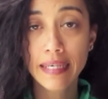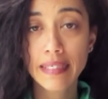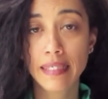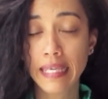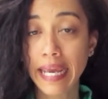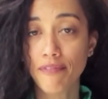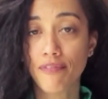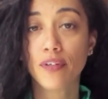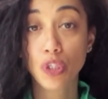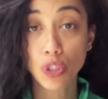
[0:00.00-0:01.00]
is
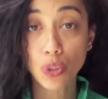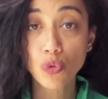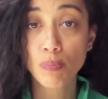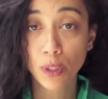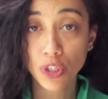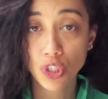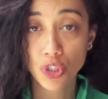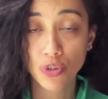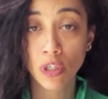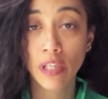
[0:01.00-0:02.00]
safe to use birth
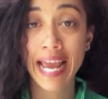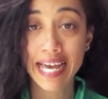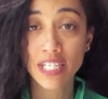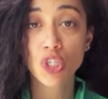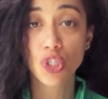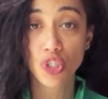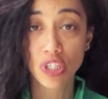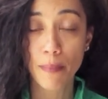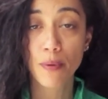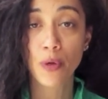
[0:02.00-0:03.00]
control and to
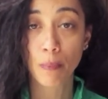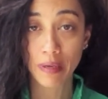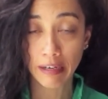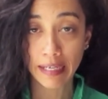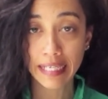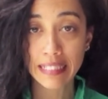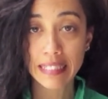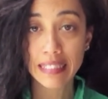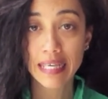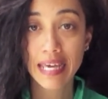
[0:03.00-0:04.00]
skip your
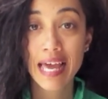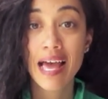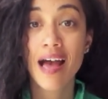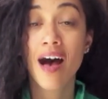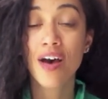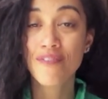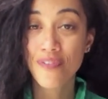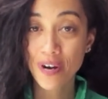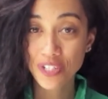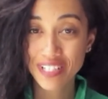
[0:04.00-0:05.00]
periods.
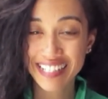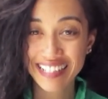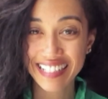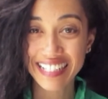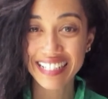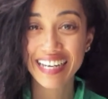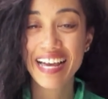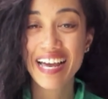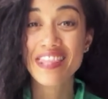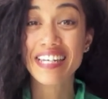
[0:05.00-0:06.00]
Unfortunately,
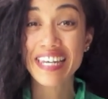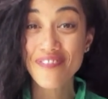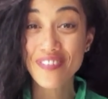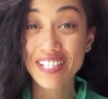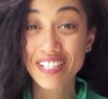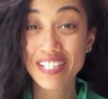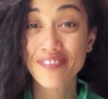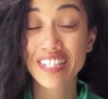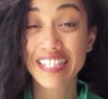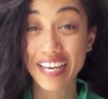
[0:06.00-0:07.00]
the definition
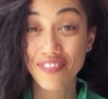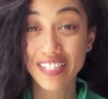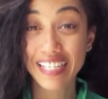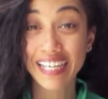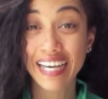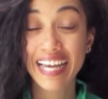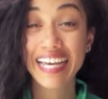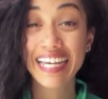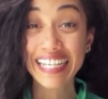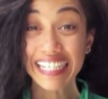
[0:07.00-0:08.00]
of safety
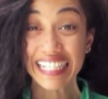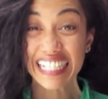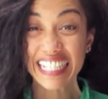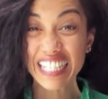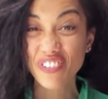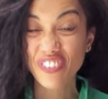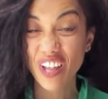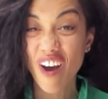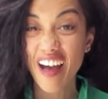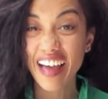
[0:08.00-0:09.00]
is
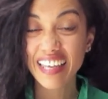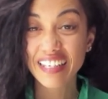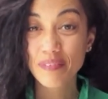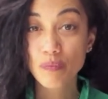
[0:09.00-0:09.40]
flawed.